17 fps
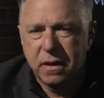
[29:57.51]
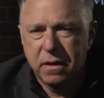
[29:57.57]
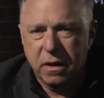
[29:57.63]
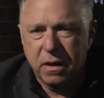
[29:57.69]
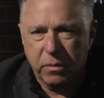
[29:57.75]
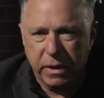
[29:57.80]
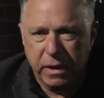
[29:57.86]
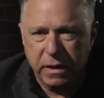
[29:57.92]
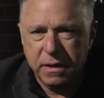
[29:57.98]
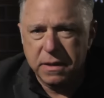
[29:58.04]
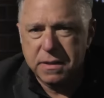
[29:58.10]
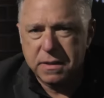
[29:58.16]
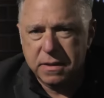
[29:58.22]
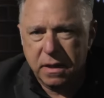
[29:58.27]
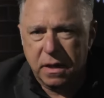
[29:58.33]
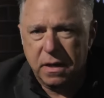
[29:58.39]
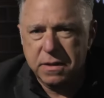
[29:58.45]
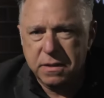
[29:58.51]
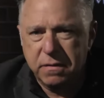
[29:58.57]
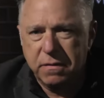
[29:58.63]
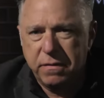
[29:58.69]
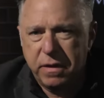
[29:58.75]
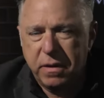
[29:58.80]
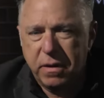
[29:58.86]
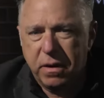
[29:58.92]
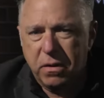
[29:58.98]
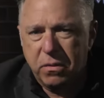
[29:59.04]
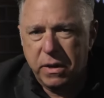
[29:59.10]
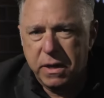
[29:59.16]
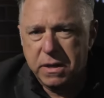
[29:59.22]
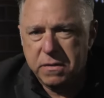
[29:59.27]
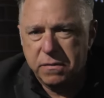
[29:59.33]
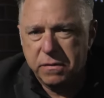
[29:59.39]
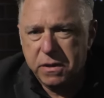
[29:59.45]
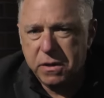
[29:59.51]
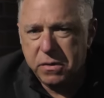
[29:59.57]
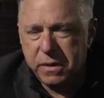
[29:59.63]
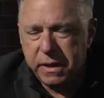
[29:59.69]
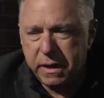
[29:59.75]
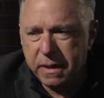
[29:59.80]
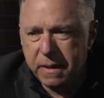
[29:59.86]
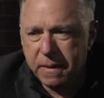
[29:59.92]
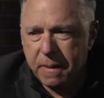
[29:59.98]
that we can discuss and figure out ways of doing.